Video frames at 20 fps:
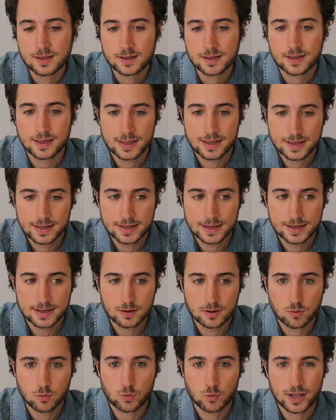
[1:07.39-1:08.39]

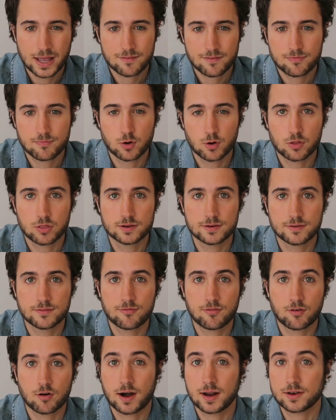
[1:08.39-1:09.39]
We have more than
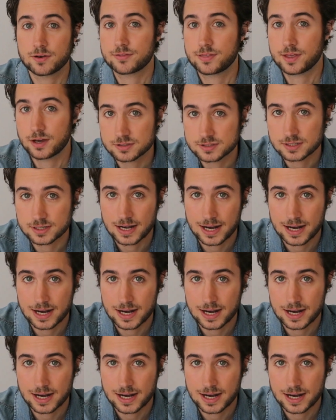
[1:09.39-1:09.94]
400,000